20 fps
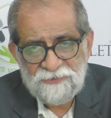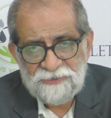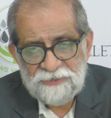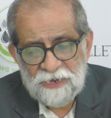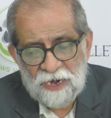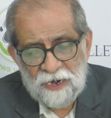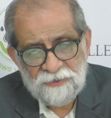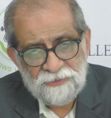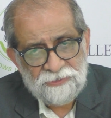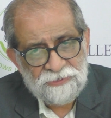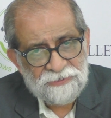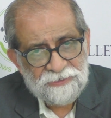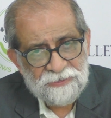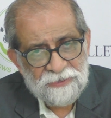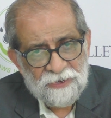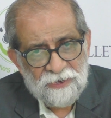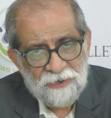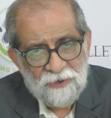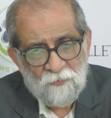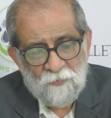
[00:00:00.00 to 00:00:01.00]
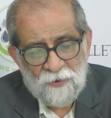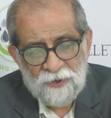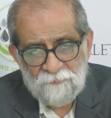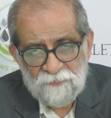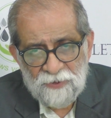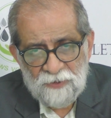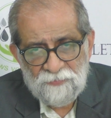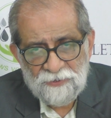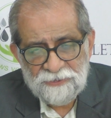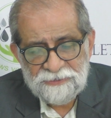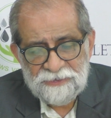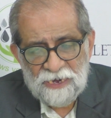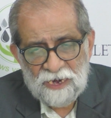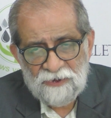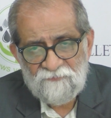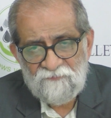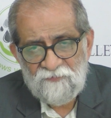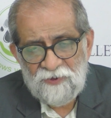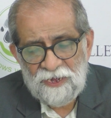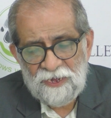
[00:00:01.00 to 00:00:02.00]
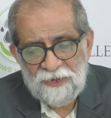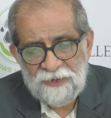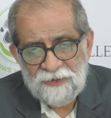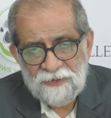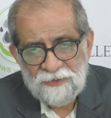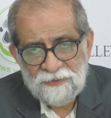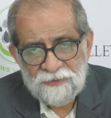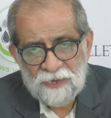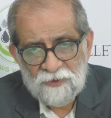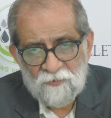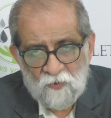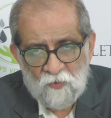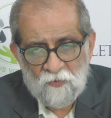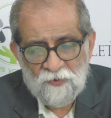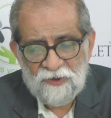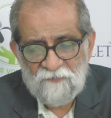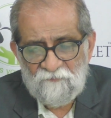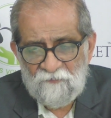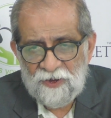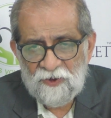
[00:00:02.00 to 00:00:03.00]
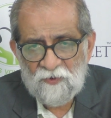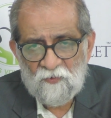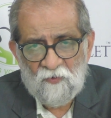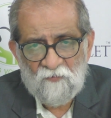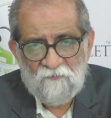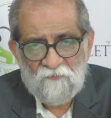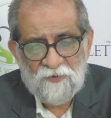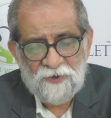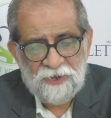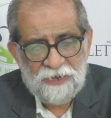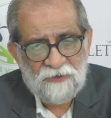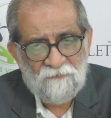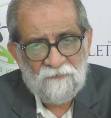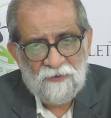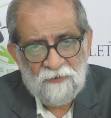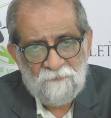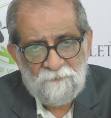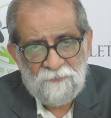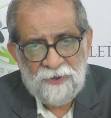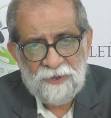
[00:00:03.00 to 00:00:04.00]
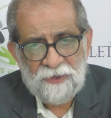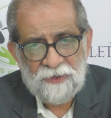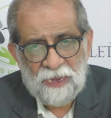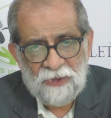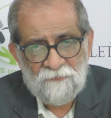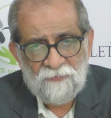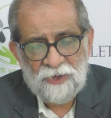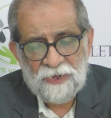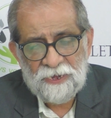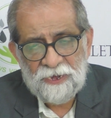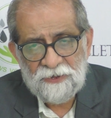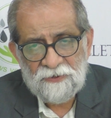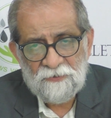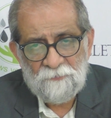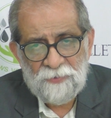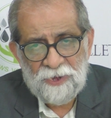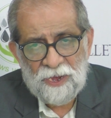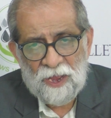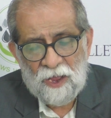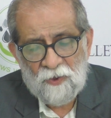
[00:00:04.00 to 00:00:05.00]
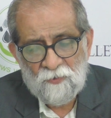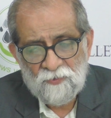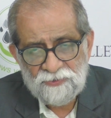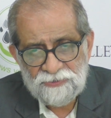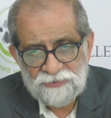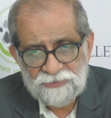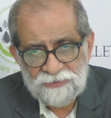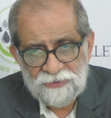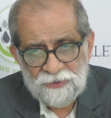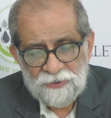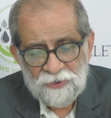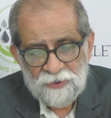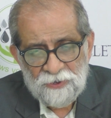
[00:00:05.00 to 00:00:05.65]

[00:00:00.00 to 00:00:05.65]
starts when people start feeling that, oh, if I go for redevelopment, I will get a big house,